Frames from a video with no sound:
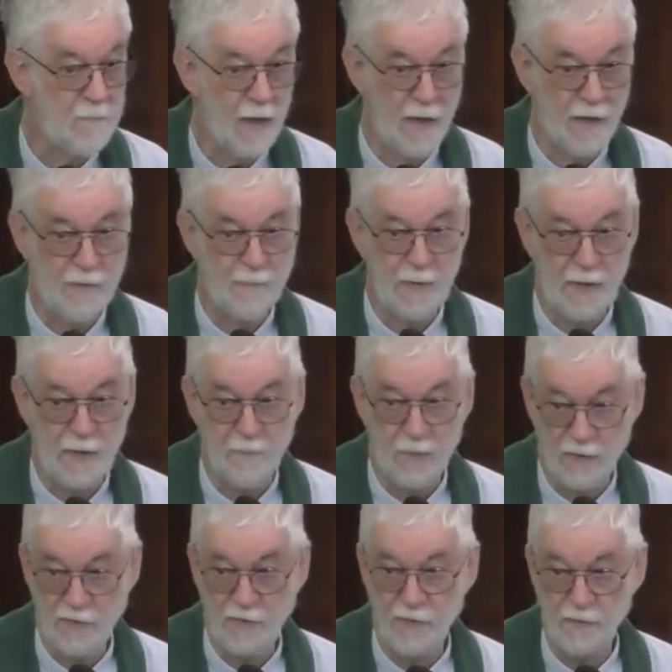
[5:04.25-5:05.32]
mind be
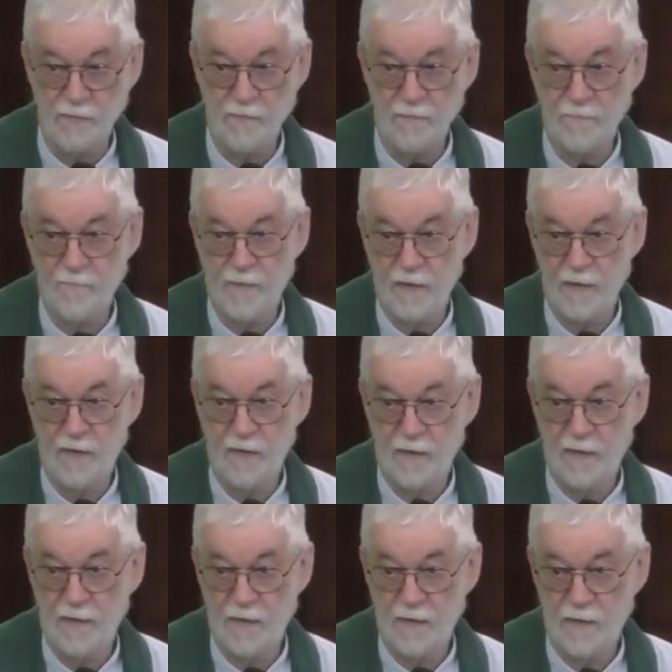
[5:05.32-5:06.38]
among you
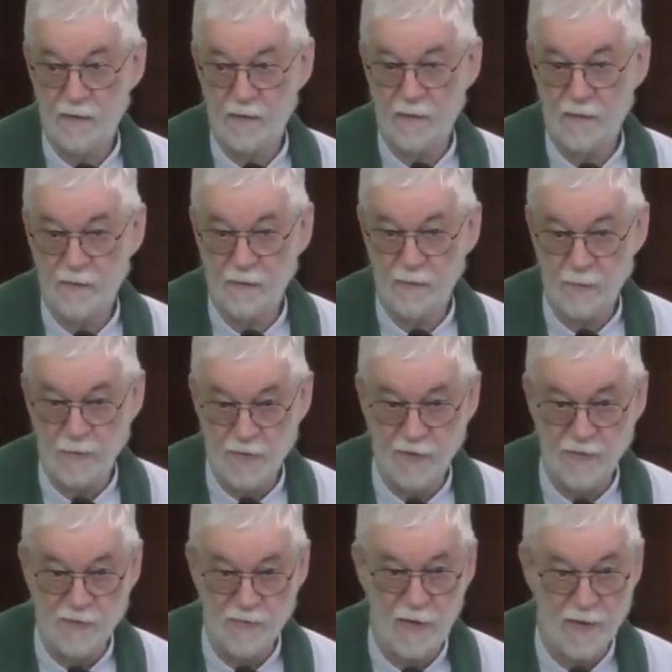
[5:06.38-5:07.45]
that was
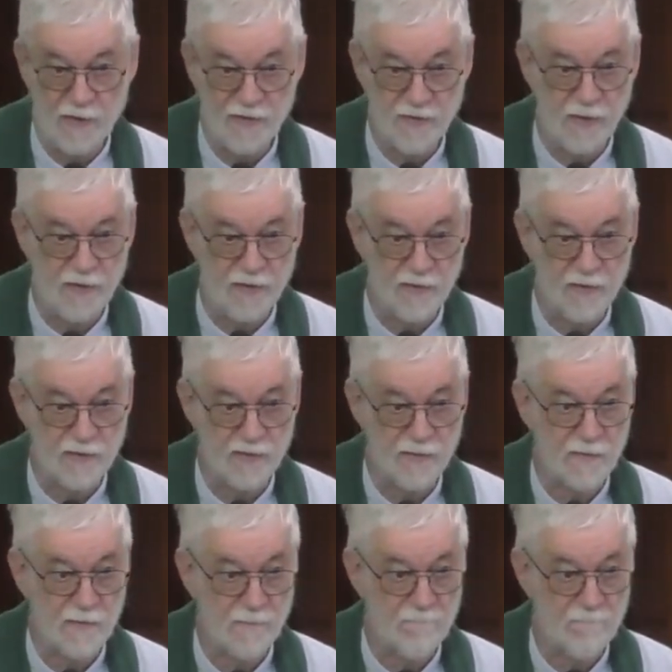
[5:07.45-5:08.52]
in Christ Jesus.